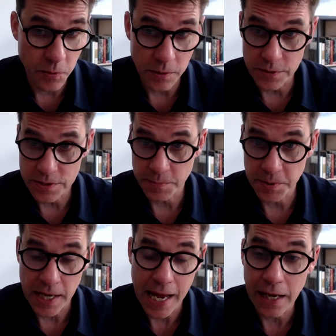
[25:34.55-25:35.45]
we will
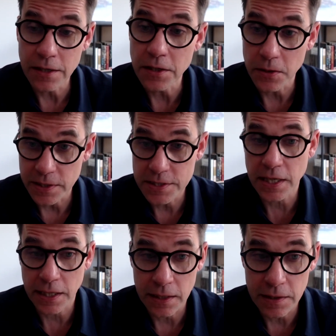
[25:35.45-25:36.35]
simply hand you a
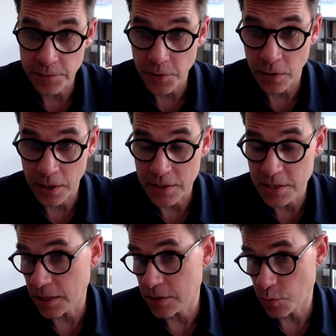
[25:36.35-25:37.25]
ticket if there are any
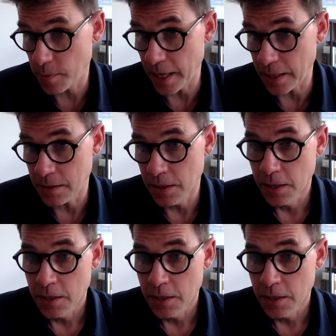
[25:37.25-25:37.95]
tickets remaining.